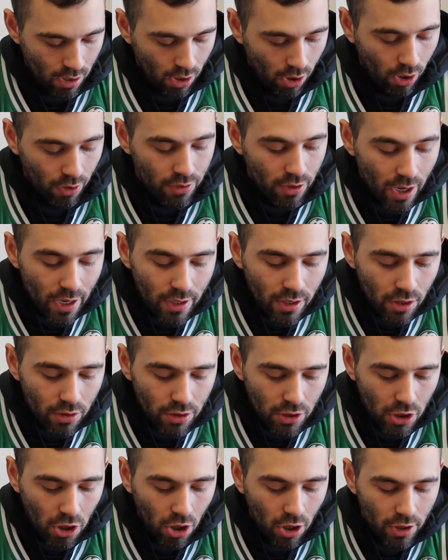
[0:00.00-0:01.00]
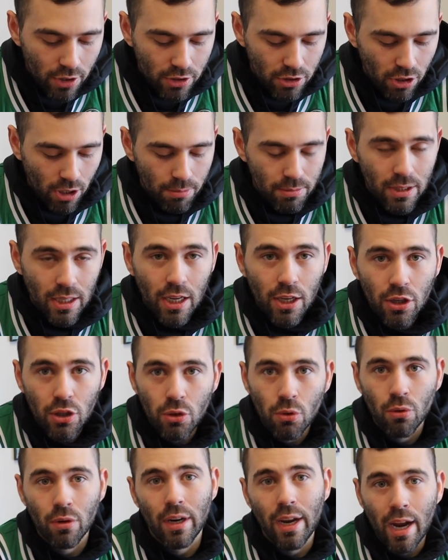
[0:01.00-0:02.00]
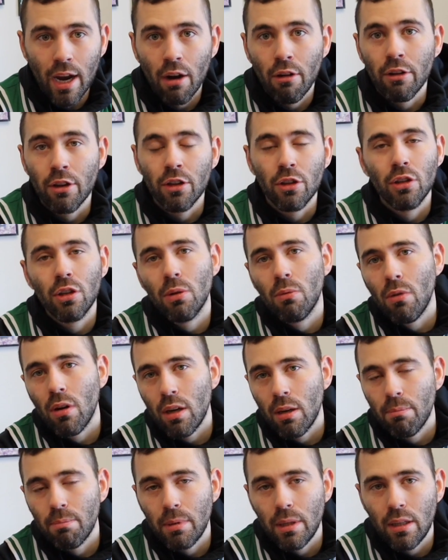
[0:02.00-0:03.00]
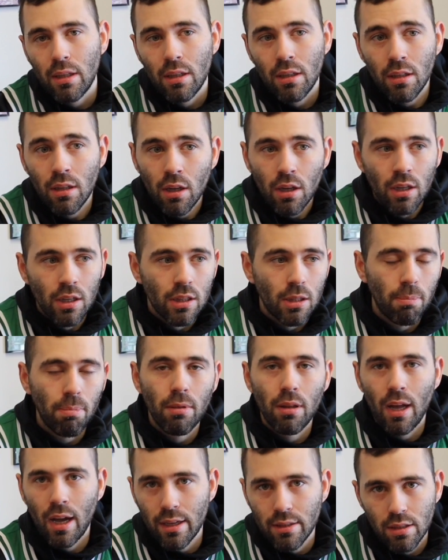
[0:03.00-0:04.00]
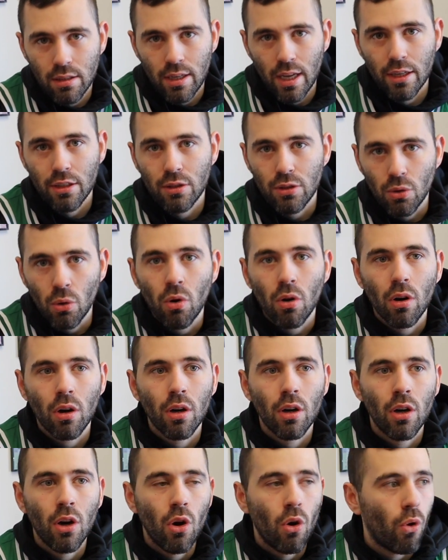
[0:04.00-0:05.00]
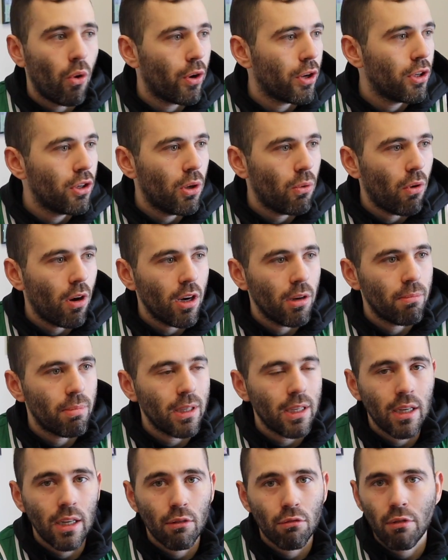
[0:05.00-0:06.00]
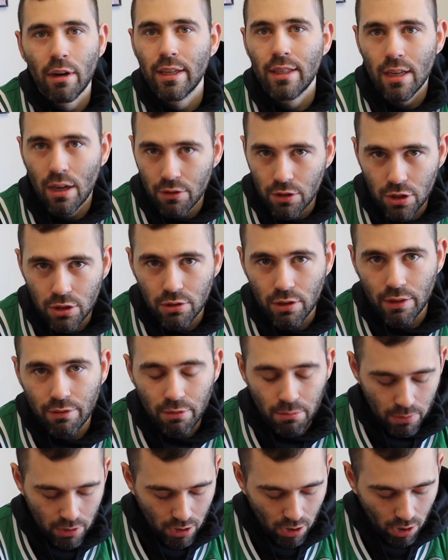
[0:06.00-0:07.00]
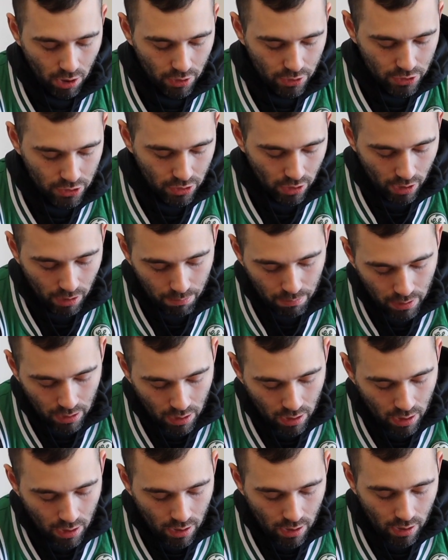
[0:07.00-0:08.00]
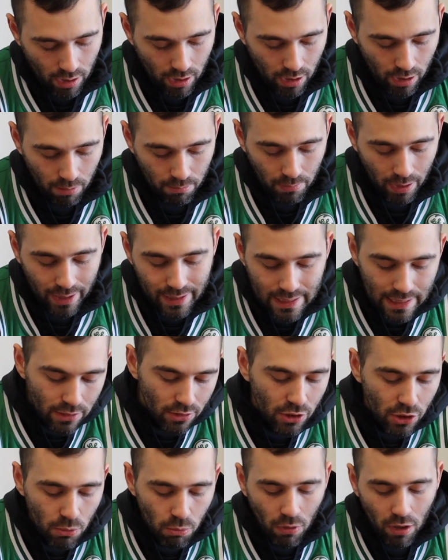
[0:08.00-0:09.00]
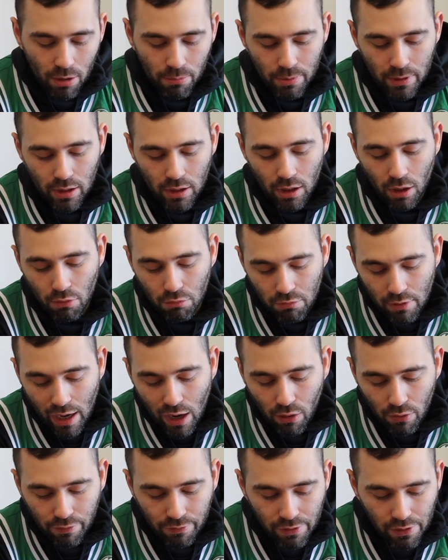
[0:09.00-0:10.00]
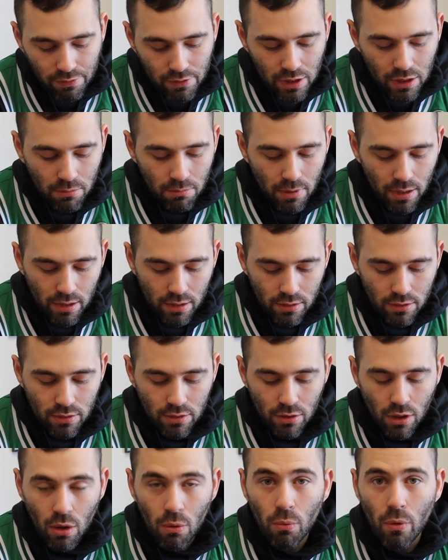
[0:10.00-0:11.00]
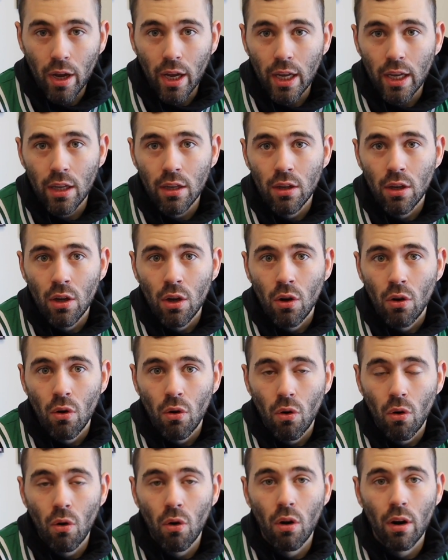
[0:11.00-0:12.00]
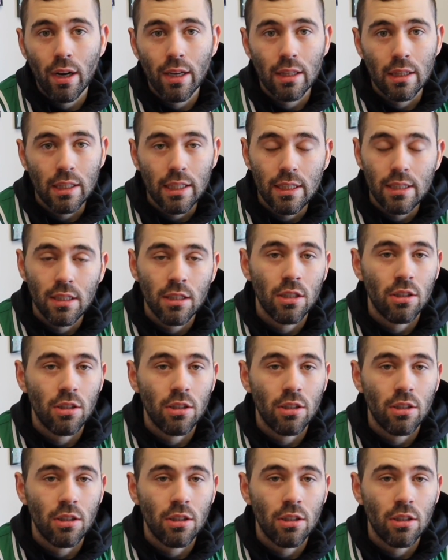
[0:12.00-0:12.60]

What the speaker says: Are there any other card shops in your area? You don't want to be the plaza next door, or you don't want to be right down the street from a card shop. Ideally, you want to be around 15 minutes away, or at least in